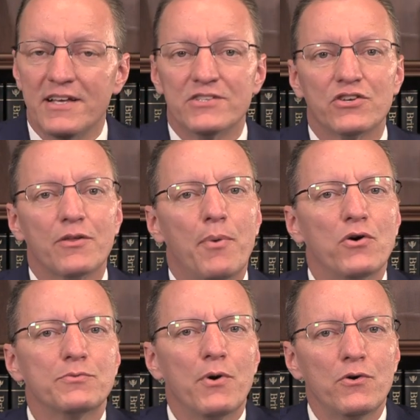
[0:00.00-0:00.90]
So the
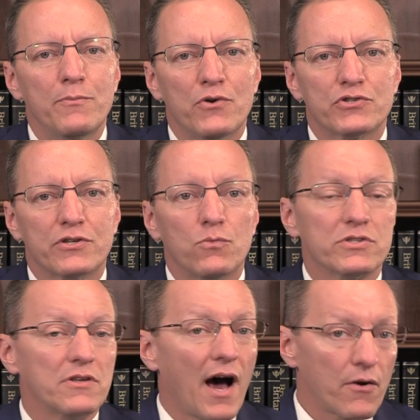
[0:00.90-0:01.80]
postponed motion
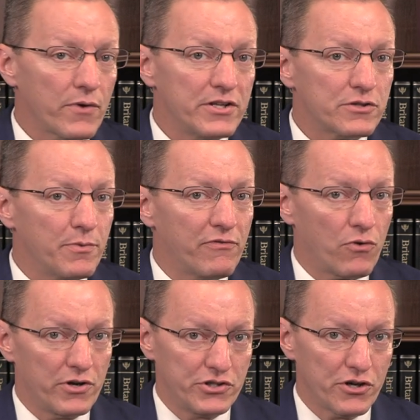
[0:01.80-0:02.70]
was not reached
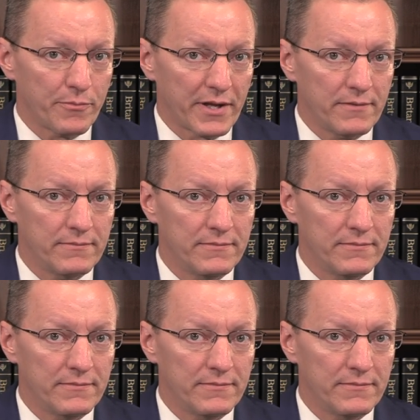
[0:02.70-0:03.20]
before adjournment.